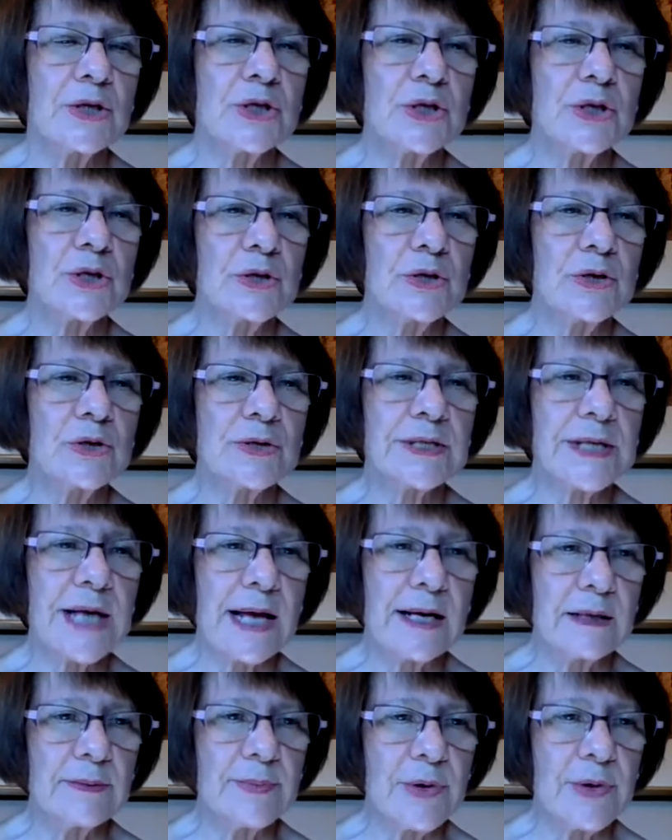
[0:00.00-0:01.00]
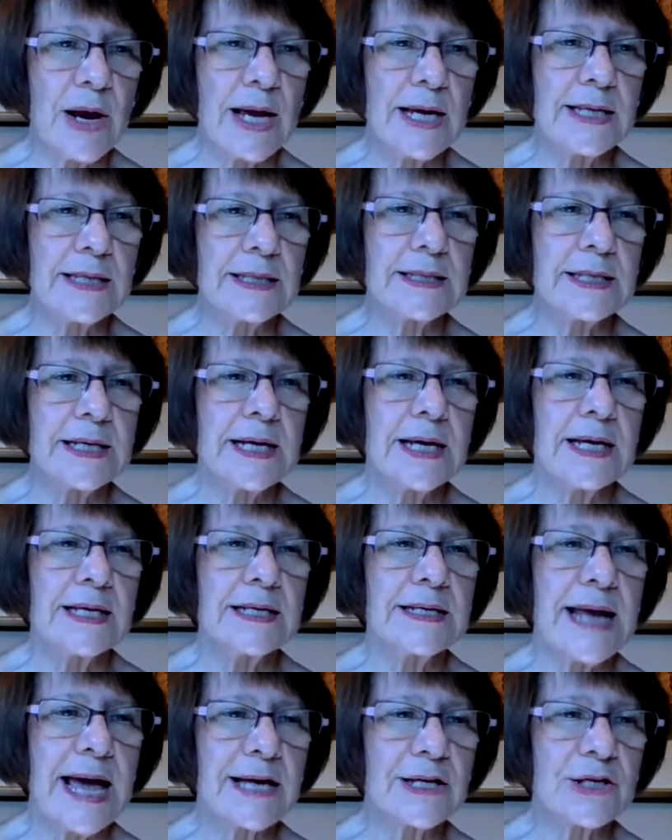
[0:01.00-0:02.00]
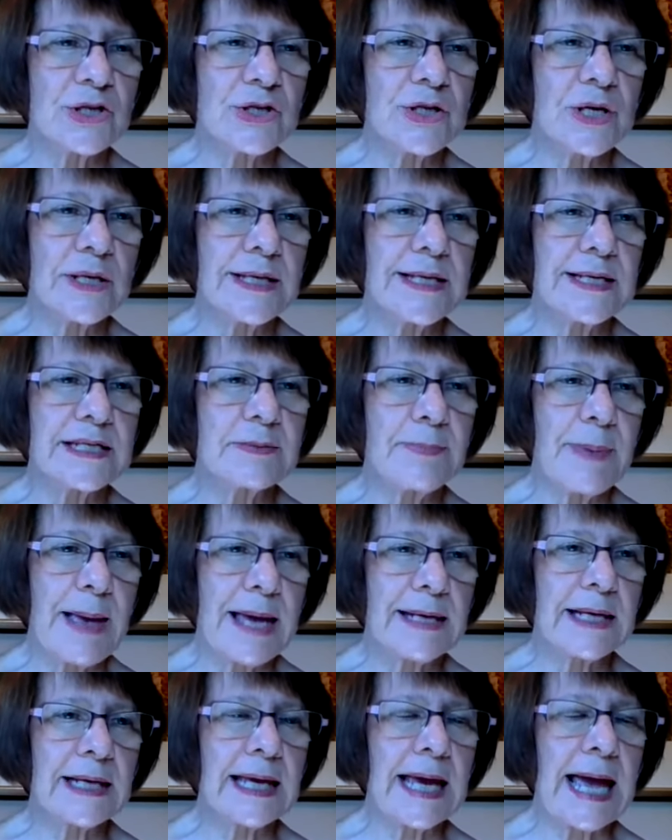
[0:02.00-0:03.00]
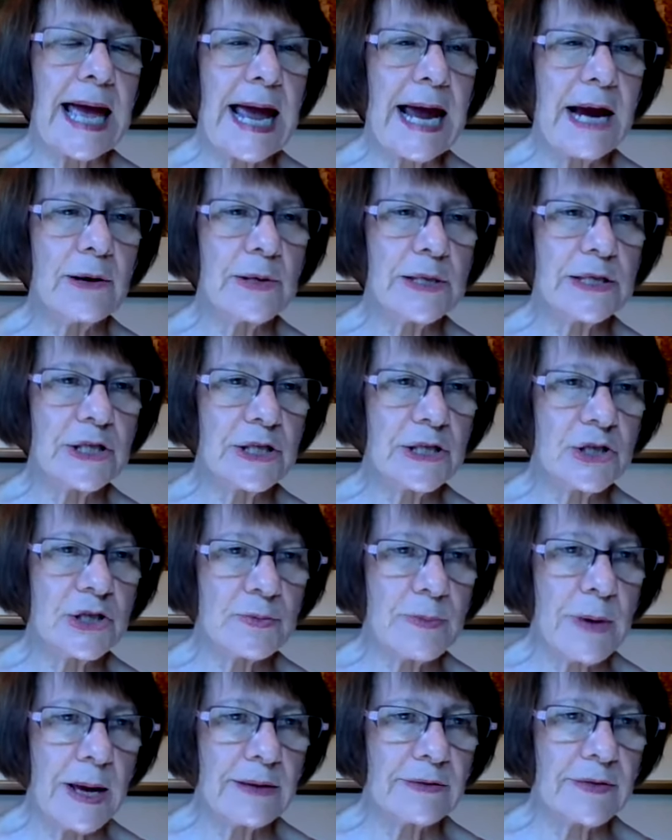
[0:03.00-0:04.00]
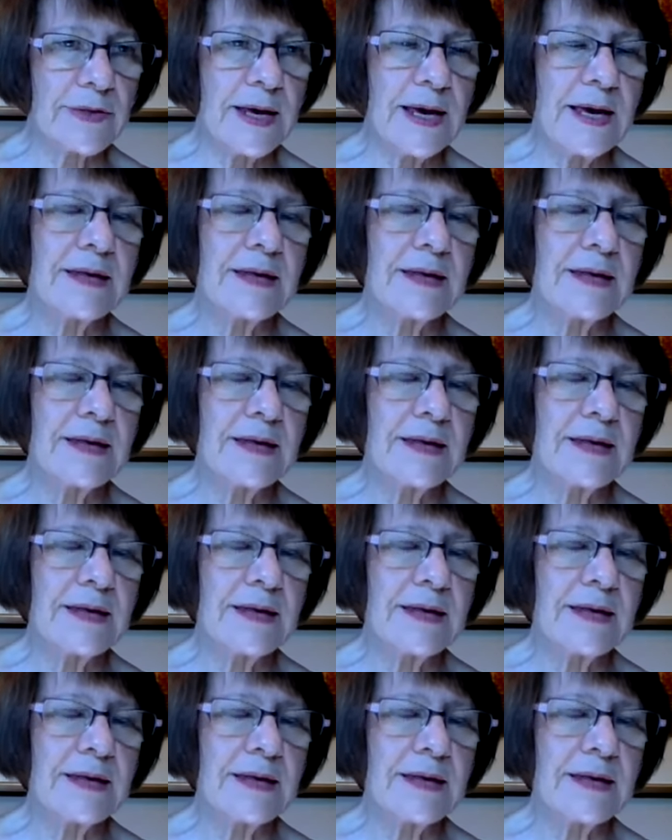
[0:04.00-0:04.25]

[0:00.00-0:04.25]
to celebrate National Hispanic Heritage Month.